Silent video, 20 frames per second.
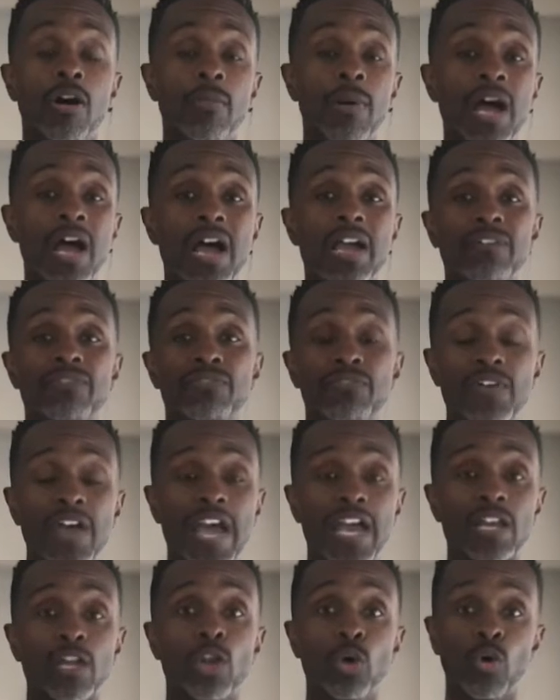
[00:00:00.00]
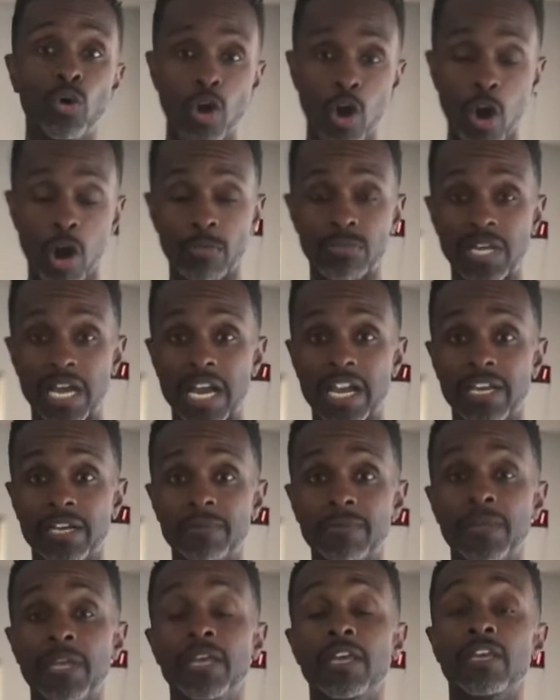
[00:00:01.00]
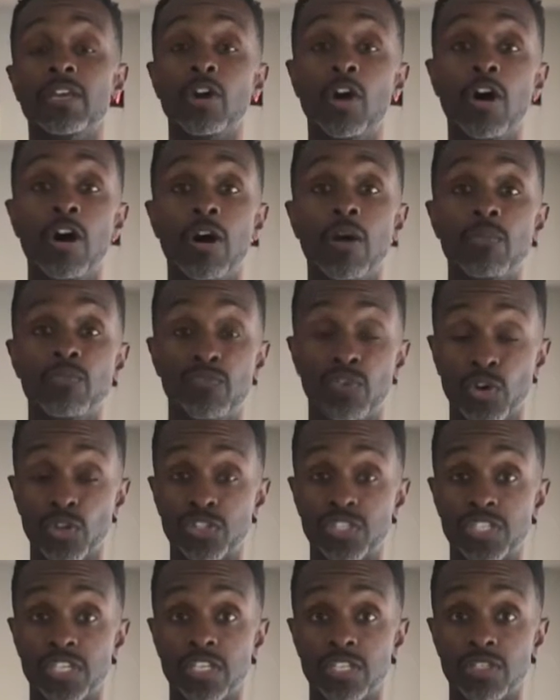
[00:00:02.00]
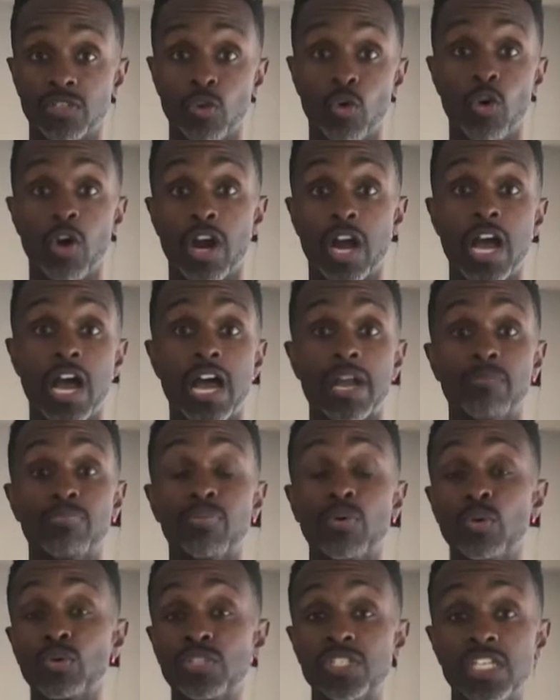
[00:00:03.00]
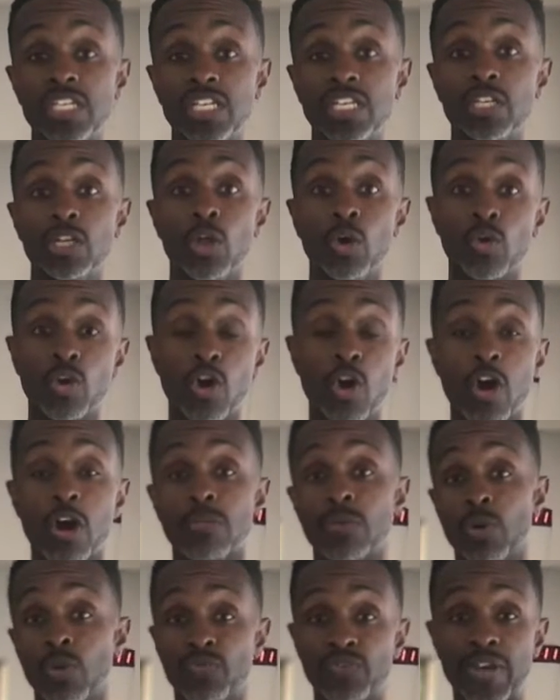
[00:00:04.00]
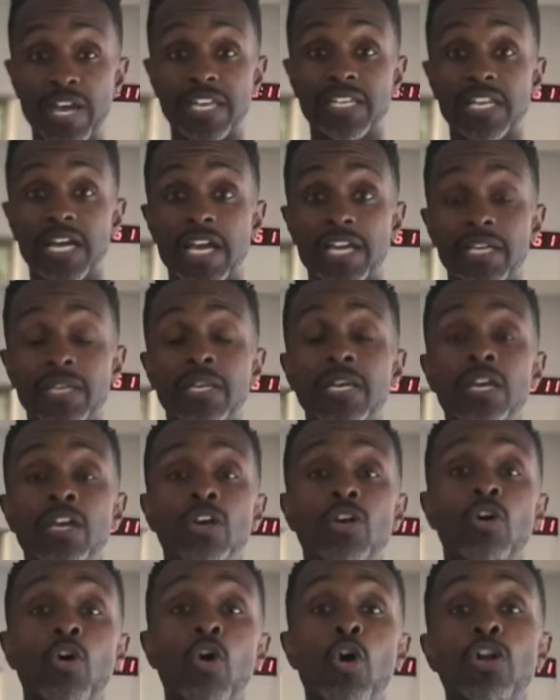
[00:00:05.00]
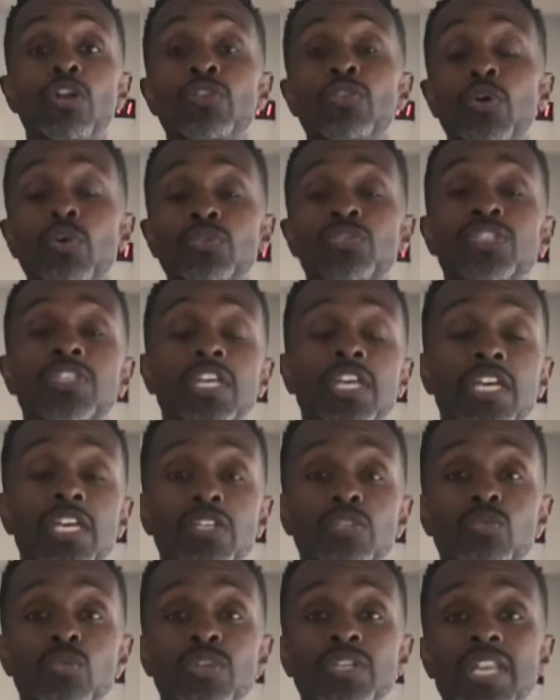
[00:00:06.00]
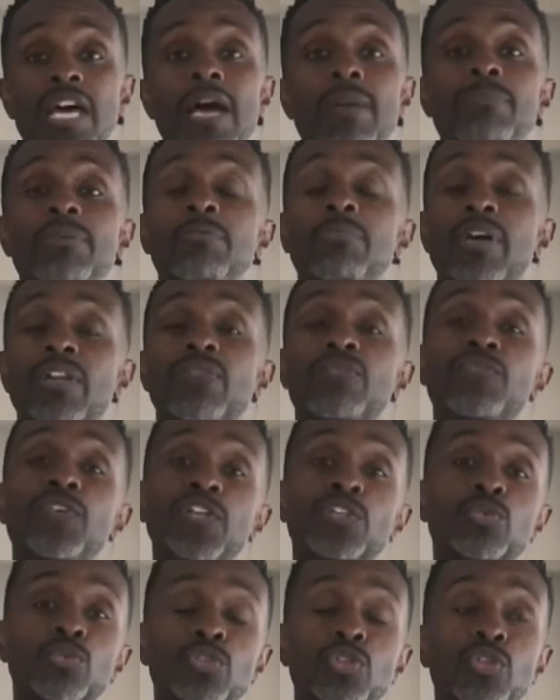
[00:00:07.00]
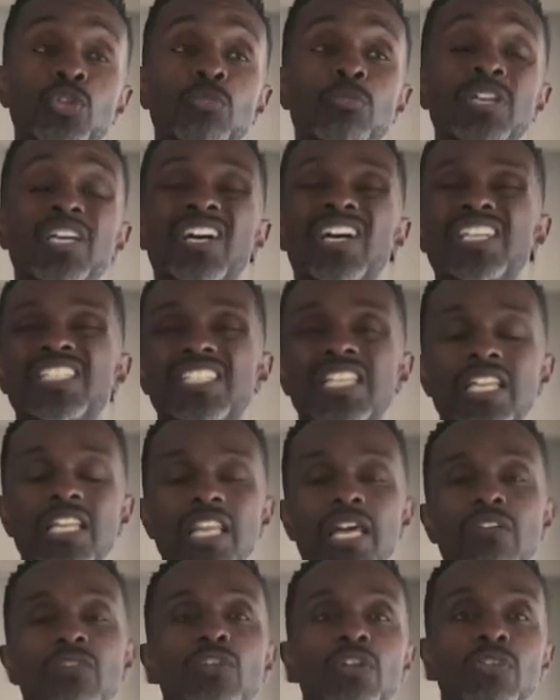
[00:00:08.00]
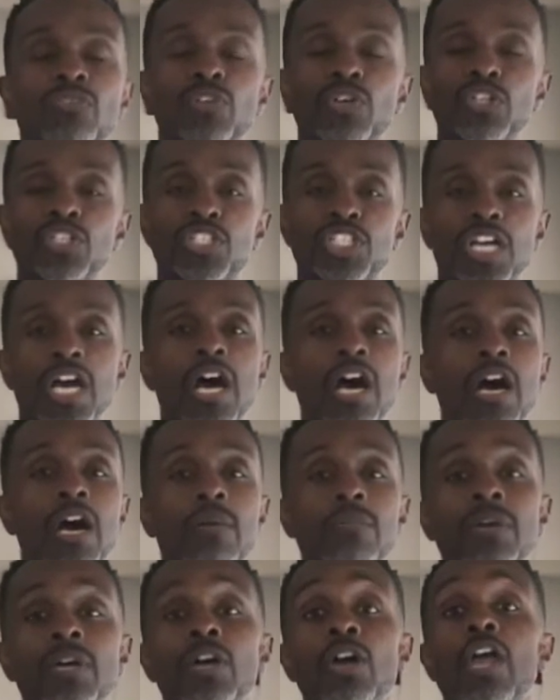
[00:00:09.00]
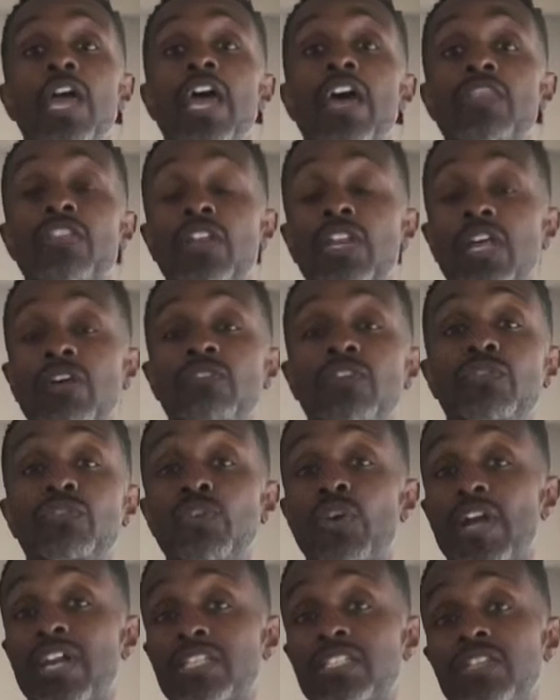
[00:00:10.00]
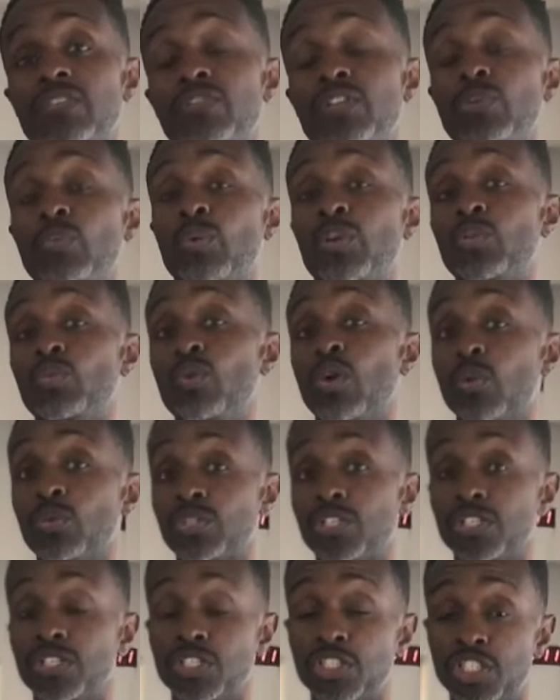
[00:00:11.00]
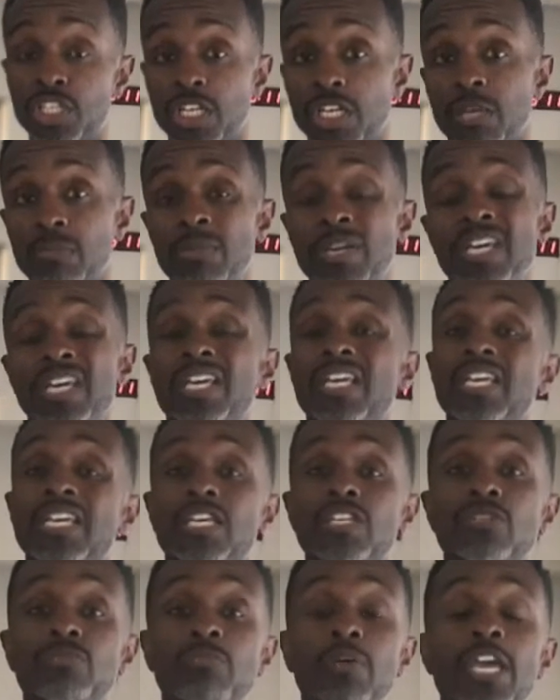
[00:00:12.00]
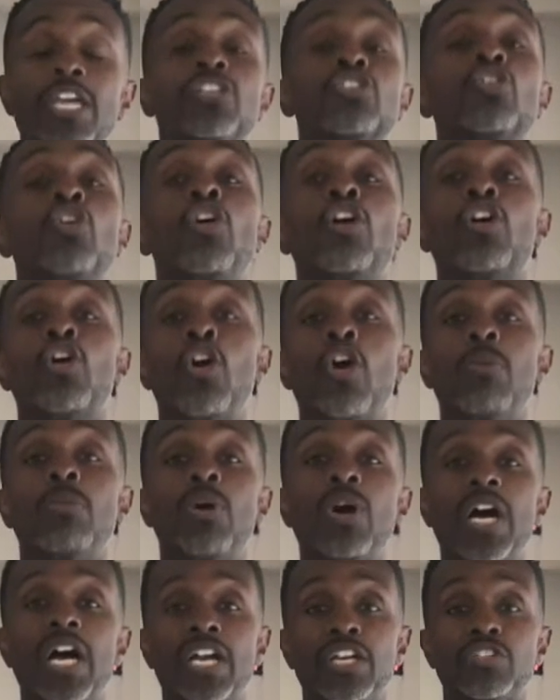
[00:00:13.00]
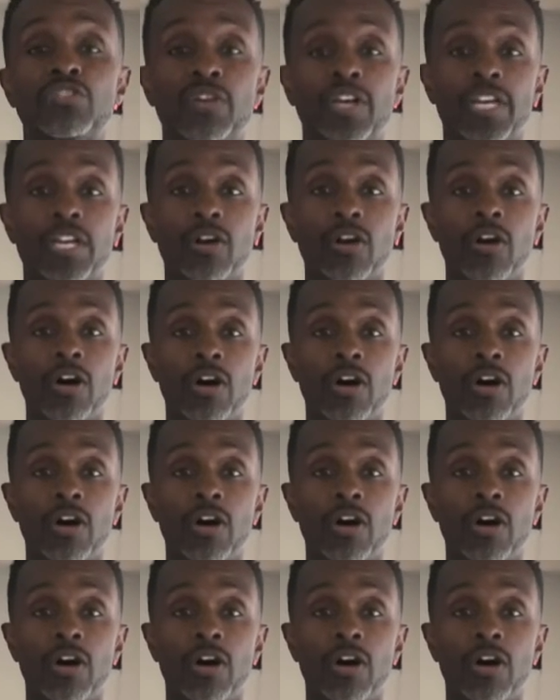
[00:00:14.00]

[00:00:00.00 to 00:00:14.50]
high fat, low carb diet versus or a high protein, low carb, low fat diet. All of those things will not be beneficial to you because the level of your job and the level of your activity when you go to the gym is based on carbohydrate